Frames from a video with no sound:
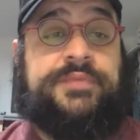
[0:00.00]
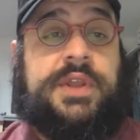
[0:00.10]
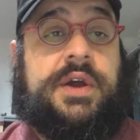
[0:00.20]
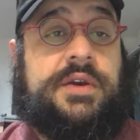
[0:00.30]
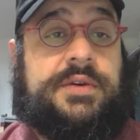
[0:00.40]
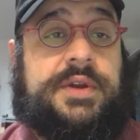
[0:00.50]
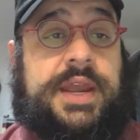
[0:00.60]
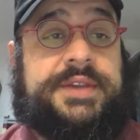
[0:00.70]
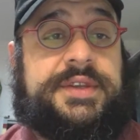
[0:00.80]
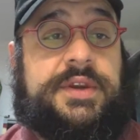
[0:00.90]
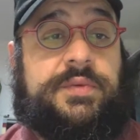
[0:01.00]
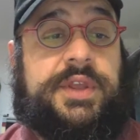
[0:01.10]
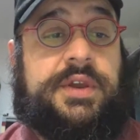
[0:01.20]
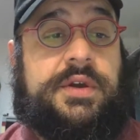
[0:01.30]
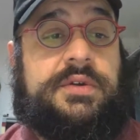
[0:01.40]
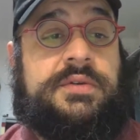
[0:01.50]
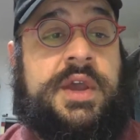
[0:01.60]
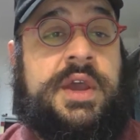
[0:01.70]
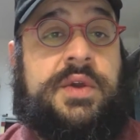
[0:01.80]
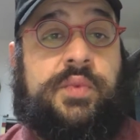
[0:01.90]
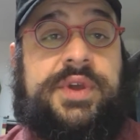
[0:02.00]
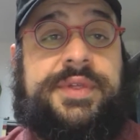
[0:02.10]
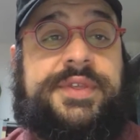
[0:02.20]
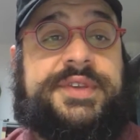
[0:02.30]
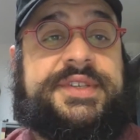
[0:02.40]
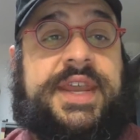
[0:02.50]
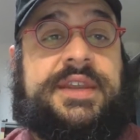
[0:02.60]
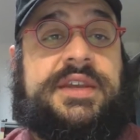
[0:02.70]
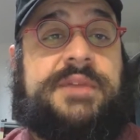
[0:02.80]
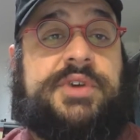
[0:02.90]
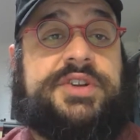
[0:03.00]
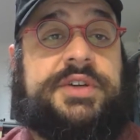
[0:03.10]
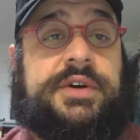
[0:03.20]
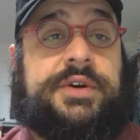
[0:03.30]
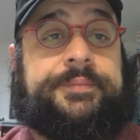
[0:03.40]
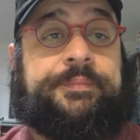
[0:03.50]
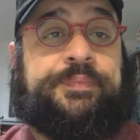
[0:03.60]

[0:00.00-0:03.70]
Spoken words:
All right, here we go with the second commercial.